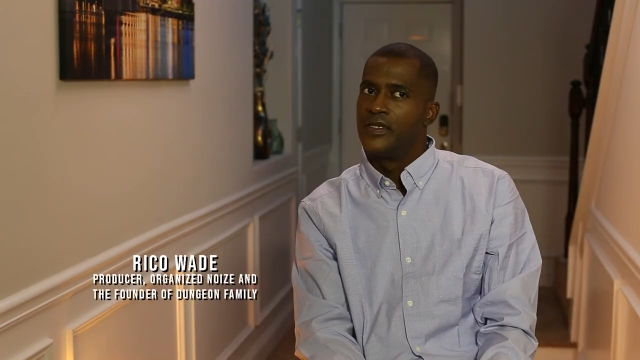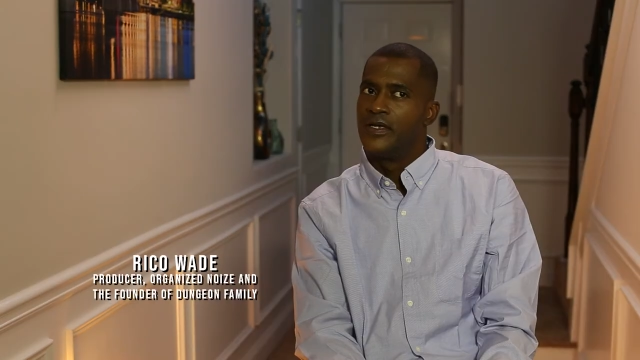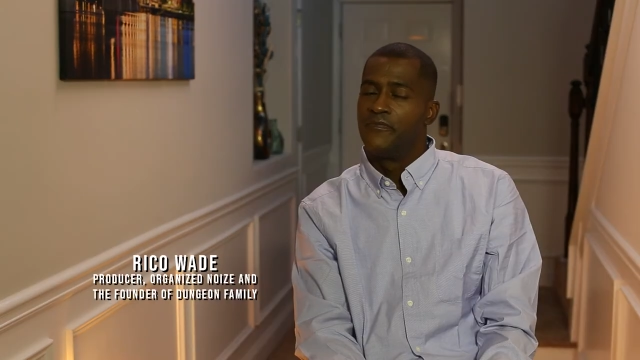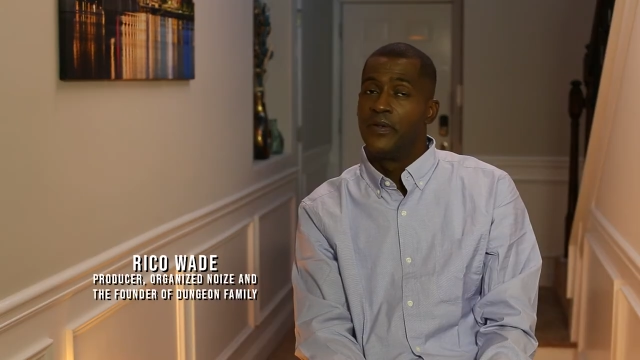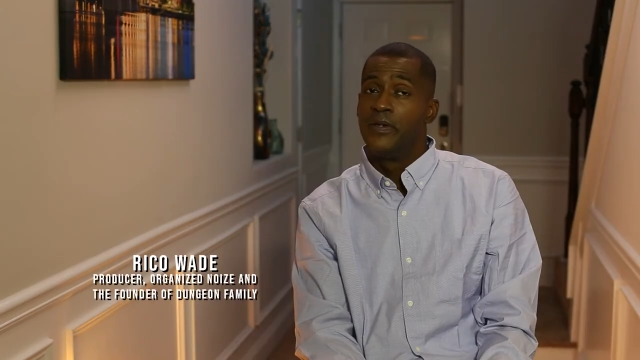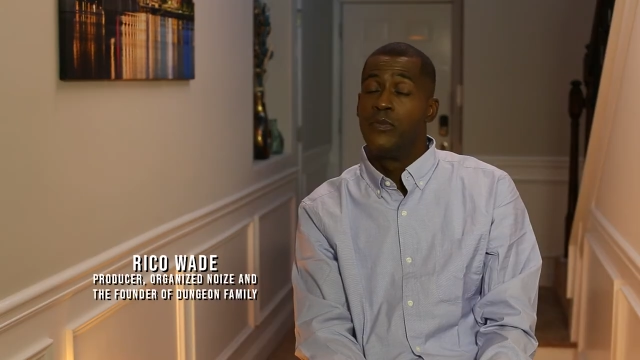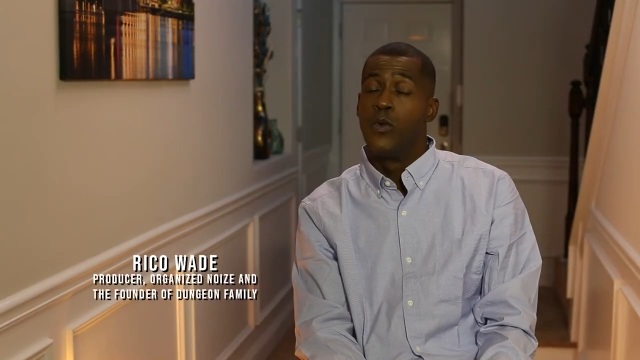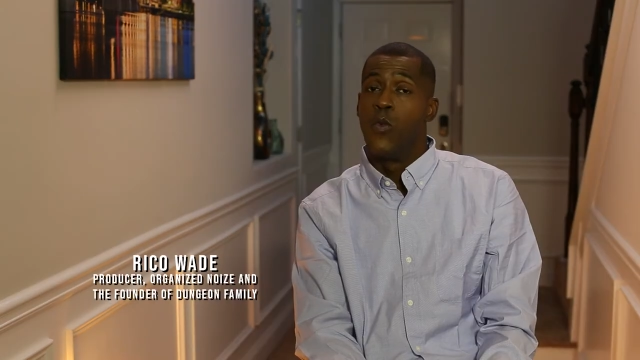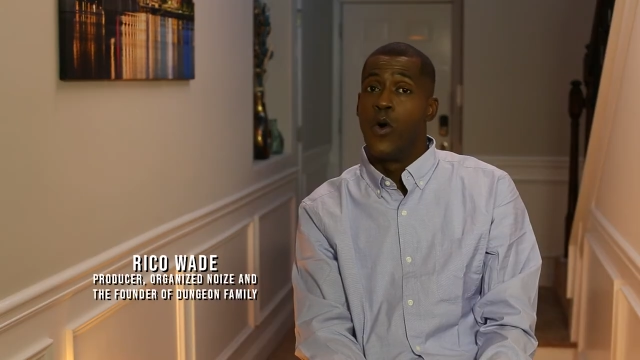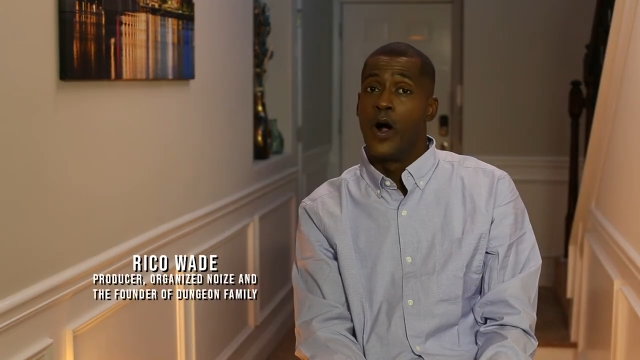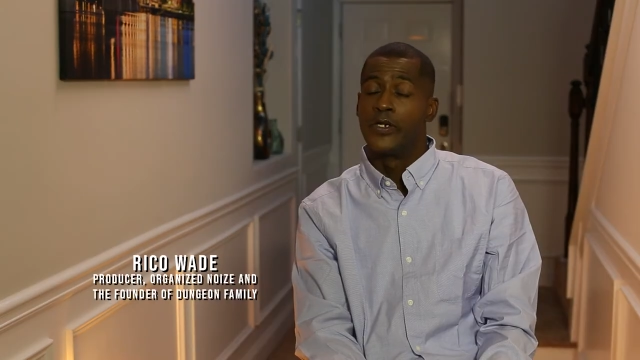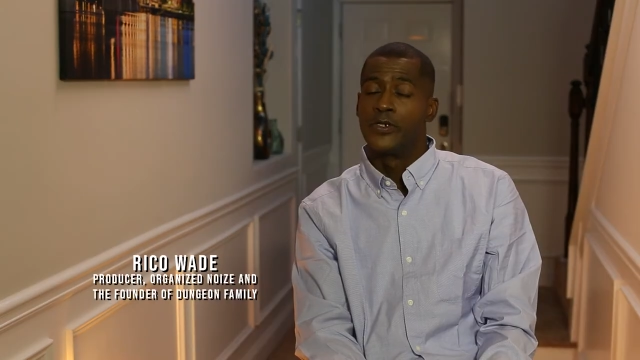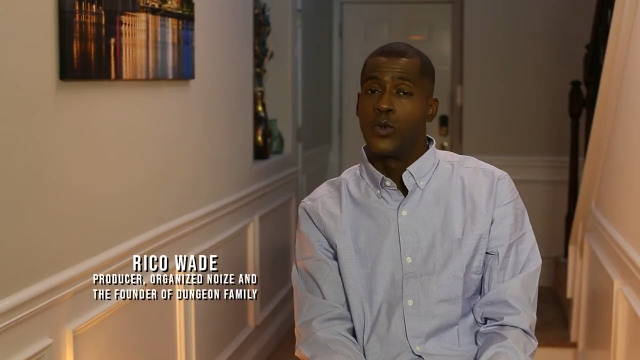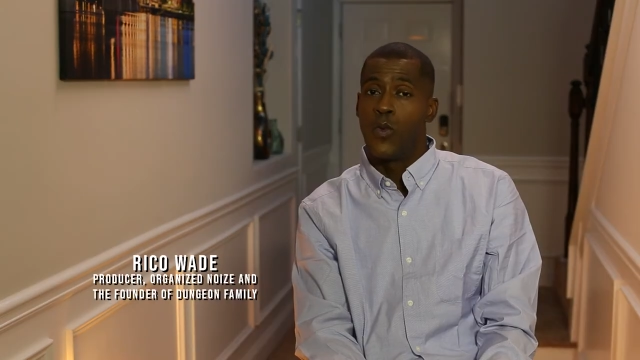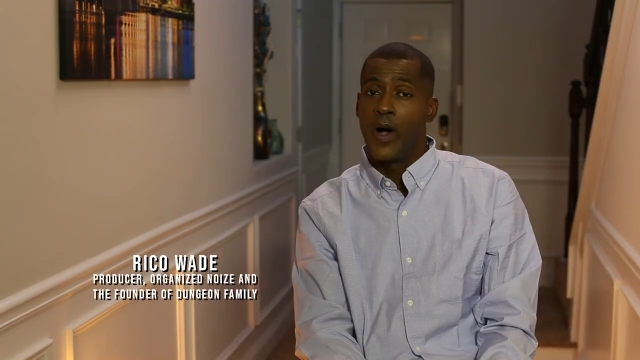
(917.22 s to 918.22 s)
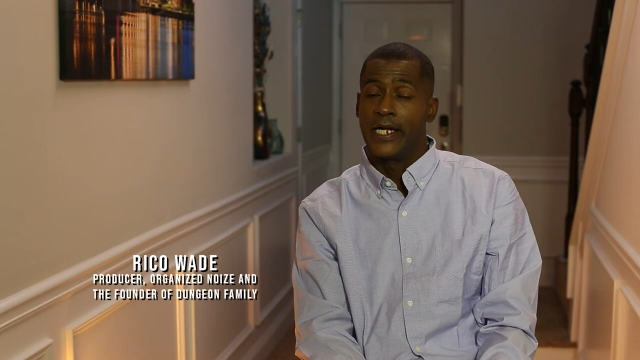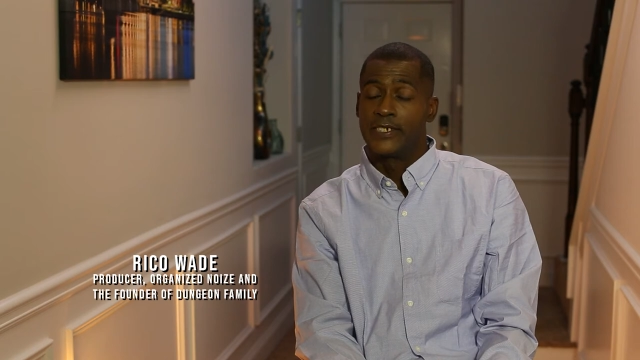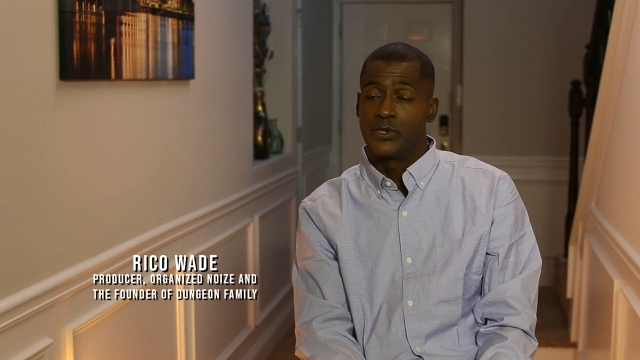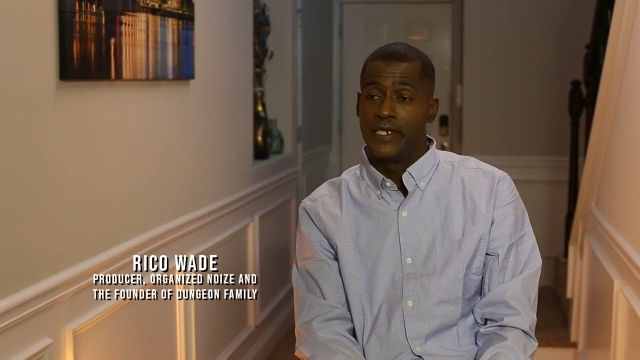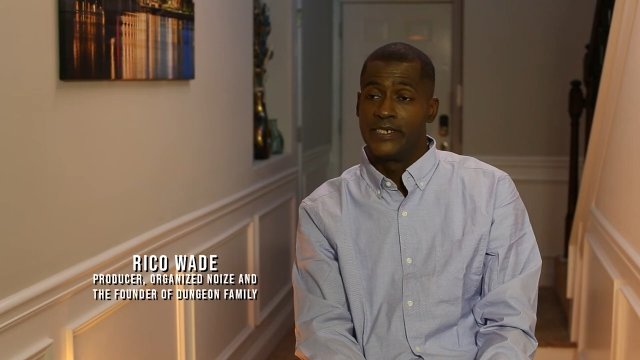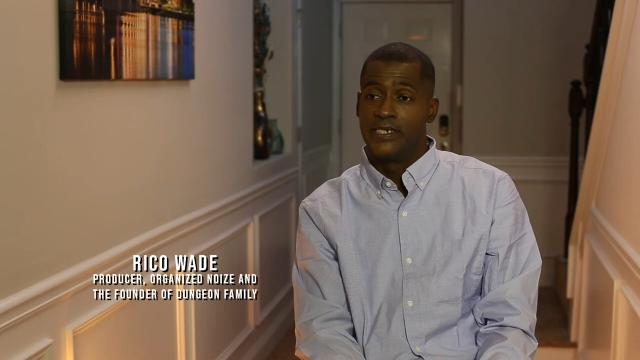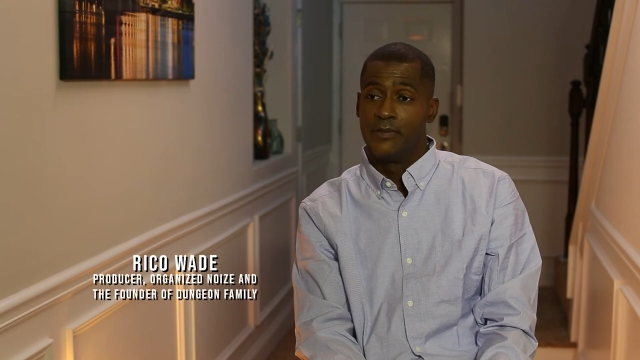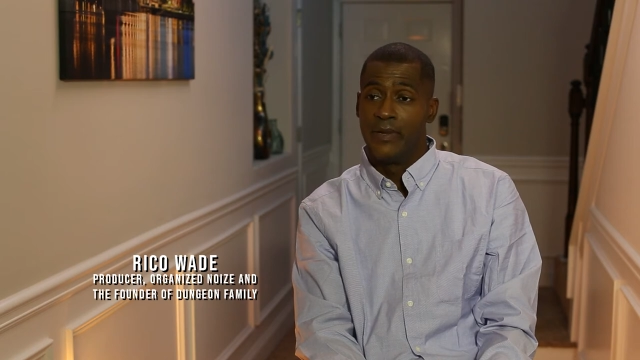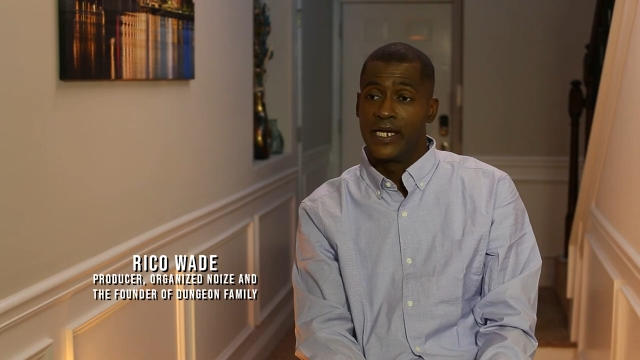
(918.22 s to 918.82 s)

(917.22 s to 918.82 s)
If people wonder why Tracey